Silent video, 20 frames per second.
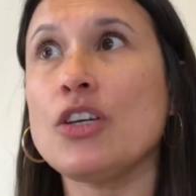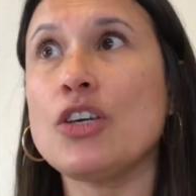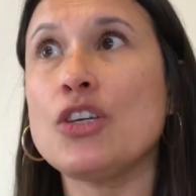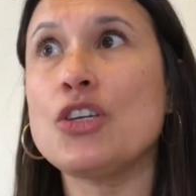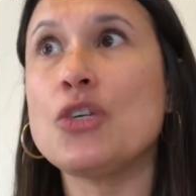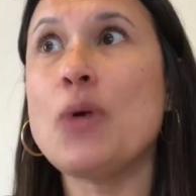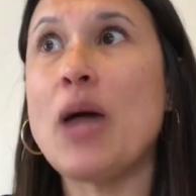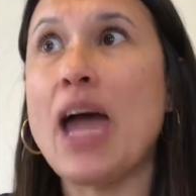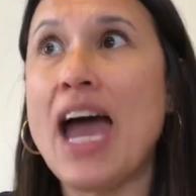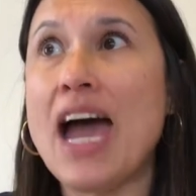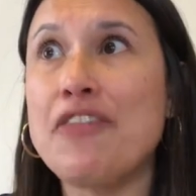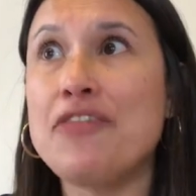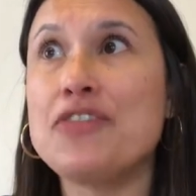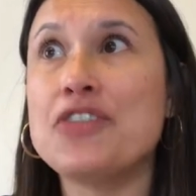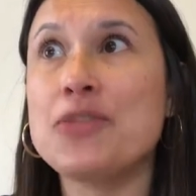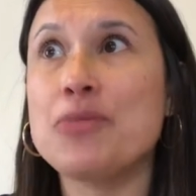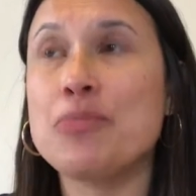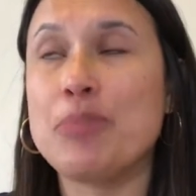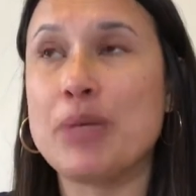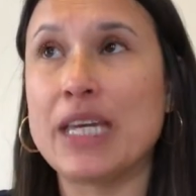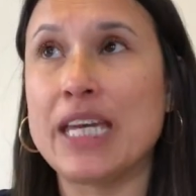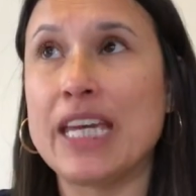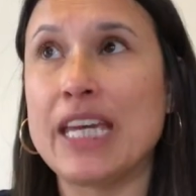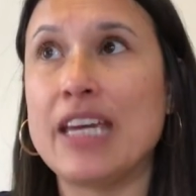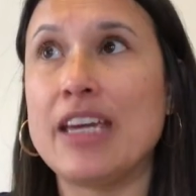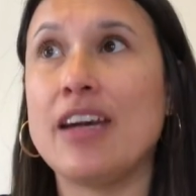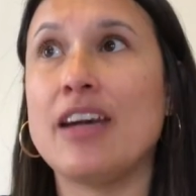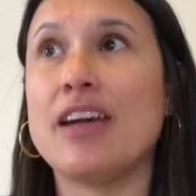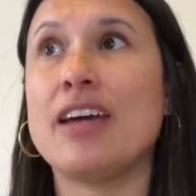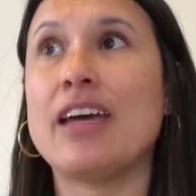you have to
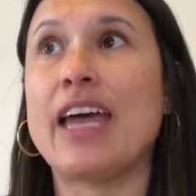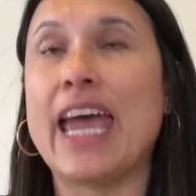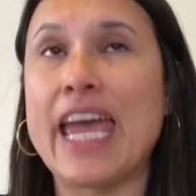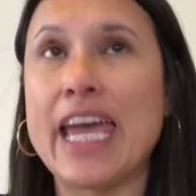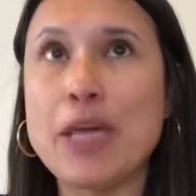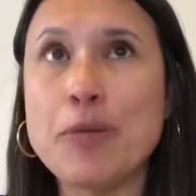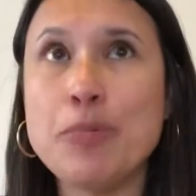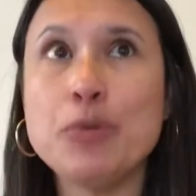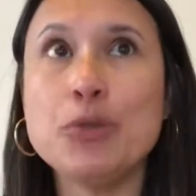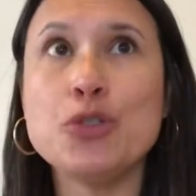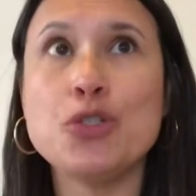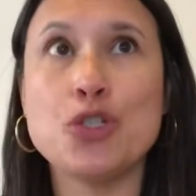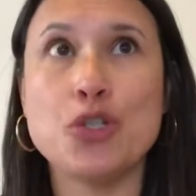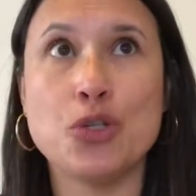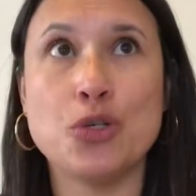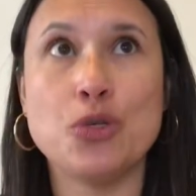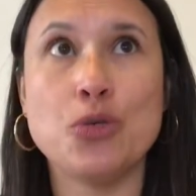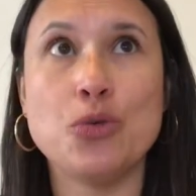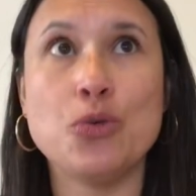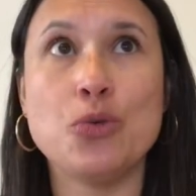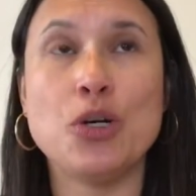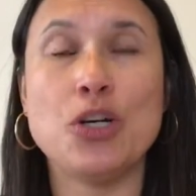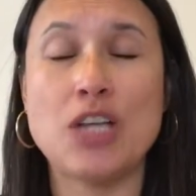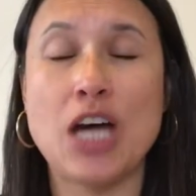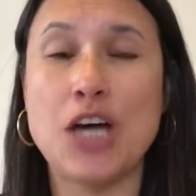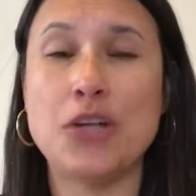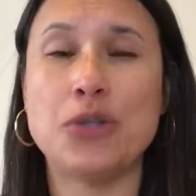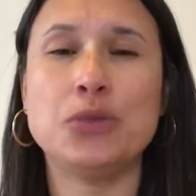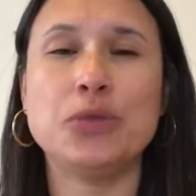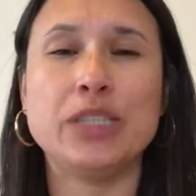be able to
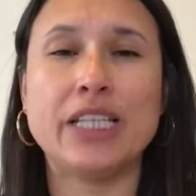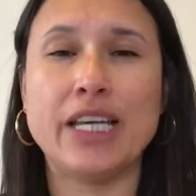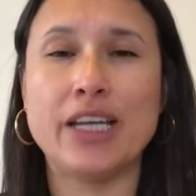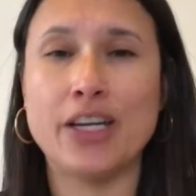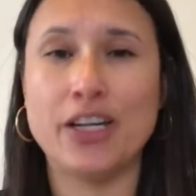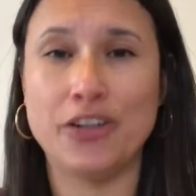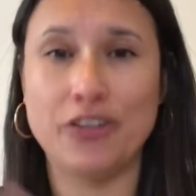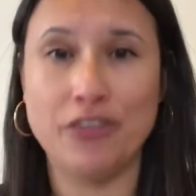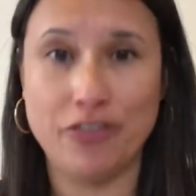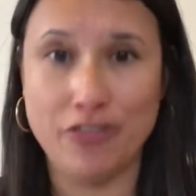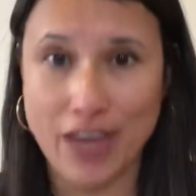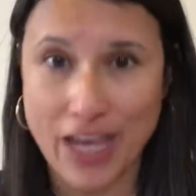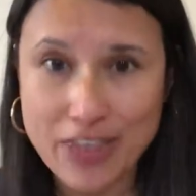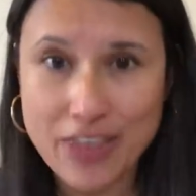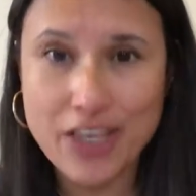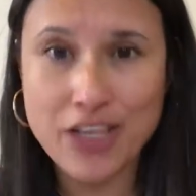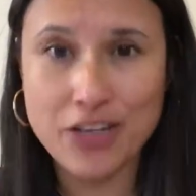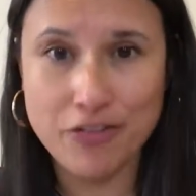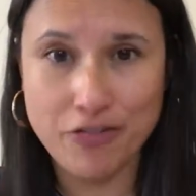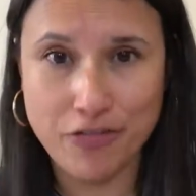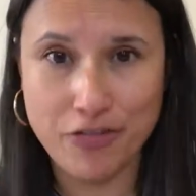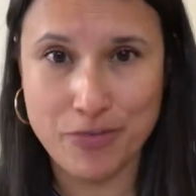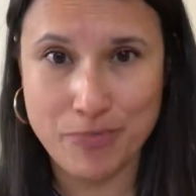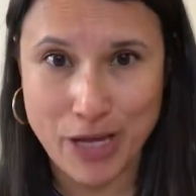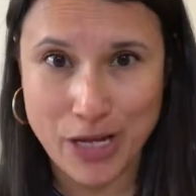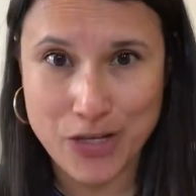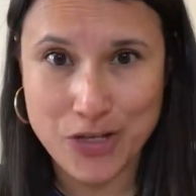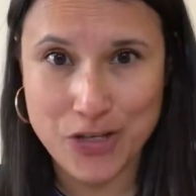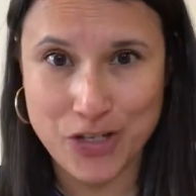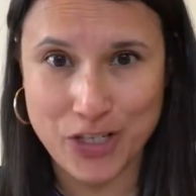not only convey the
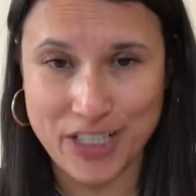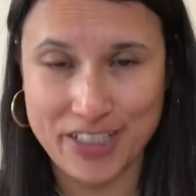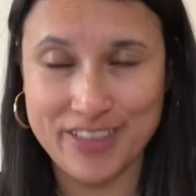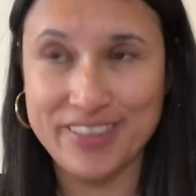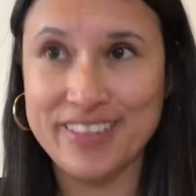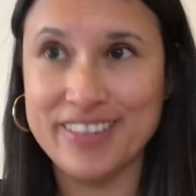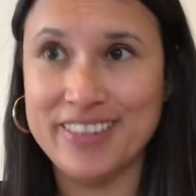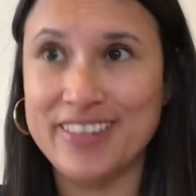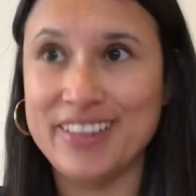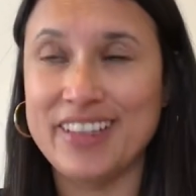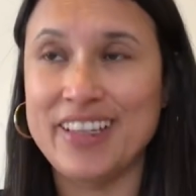information